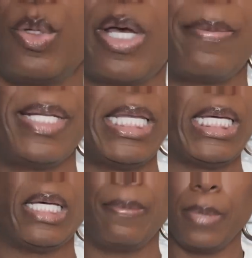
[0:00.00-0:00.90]
on how many
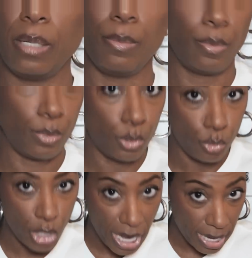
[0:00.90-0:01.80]
committed members
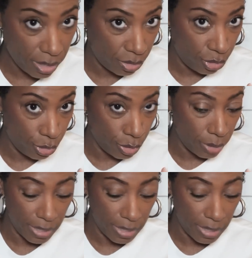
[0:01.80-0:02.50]
you got. You know what I